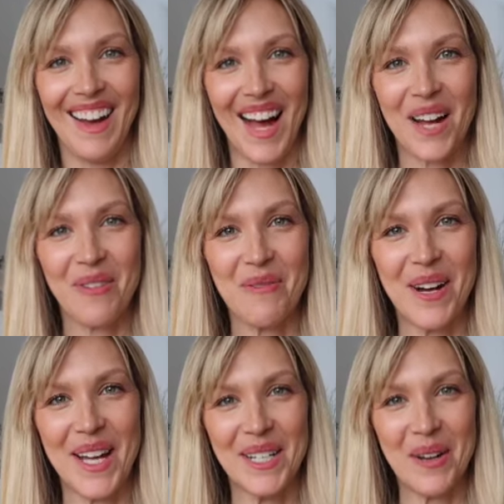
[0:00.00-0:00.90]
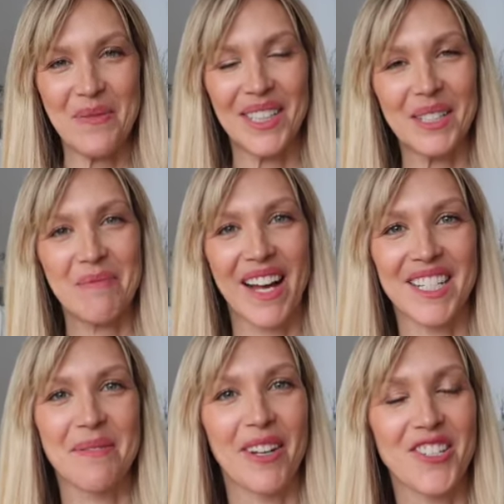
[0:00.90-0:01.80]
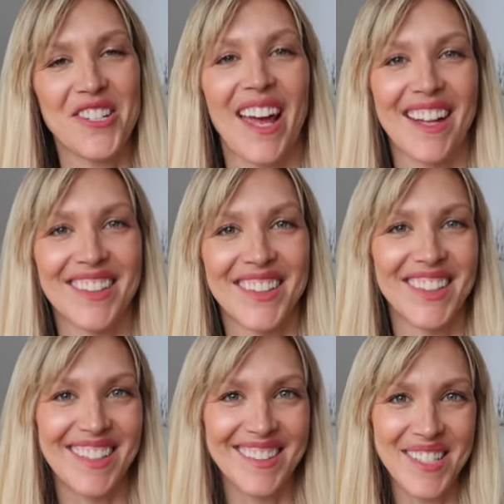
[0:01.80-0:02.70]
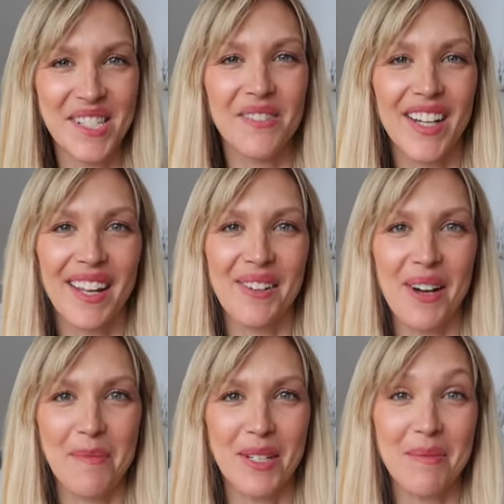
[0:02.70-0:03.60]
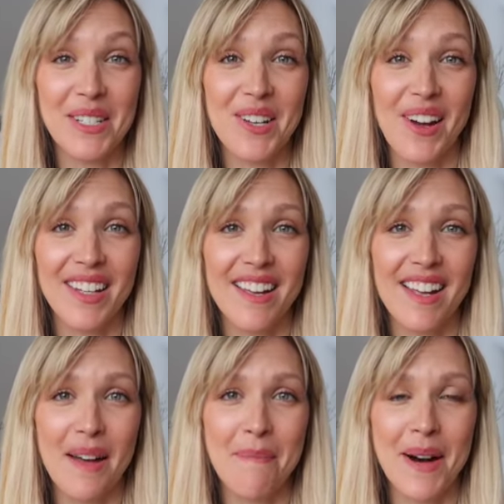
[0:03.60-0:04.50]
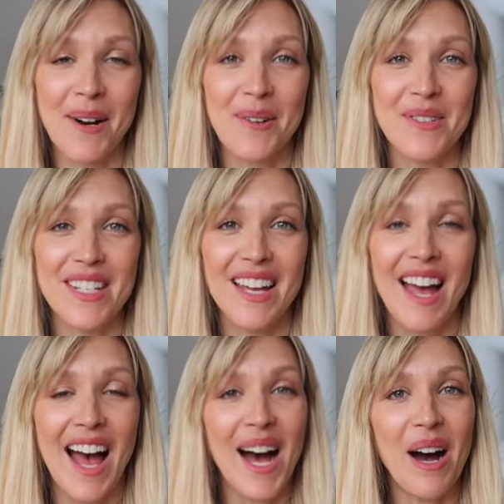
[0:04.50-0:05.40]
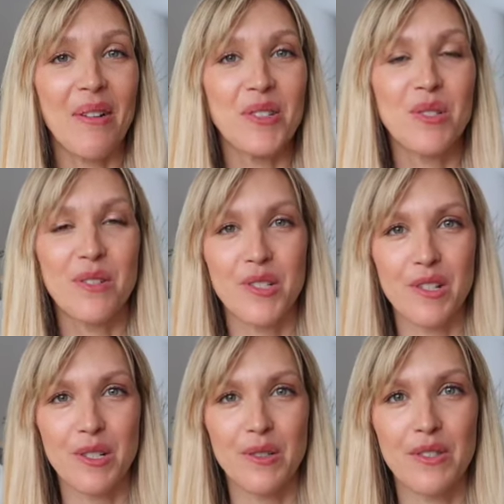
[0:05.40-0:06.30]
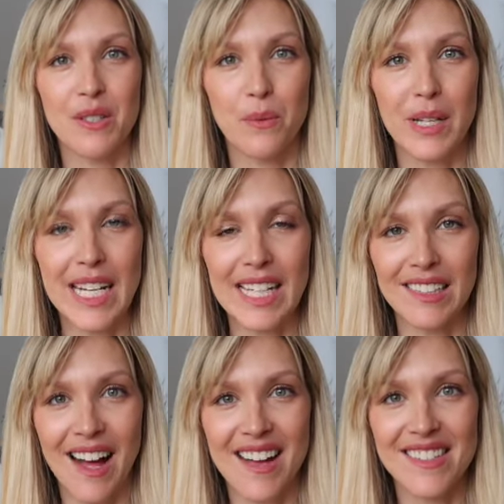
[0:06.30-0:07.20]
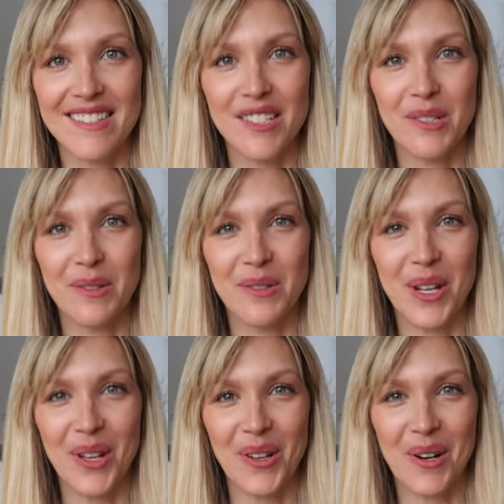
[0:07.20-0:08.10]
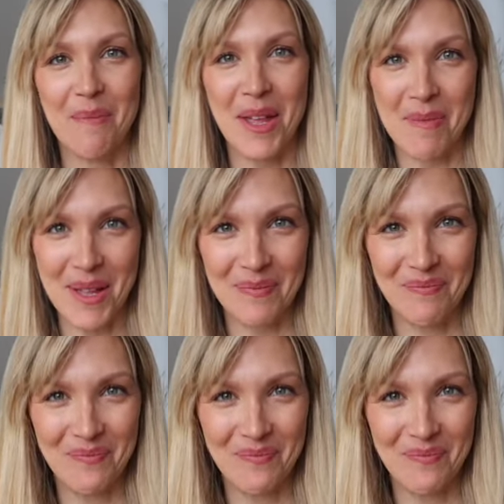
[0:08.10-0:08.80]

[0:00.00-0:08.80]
Hi everyone, welcome back to my channel. In this video, I'm going to be talking about how to introduce the weaning glass to your baby.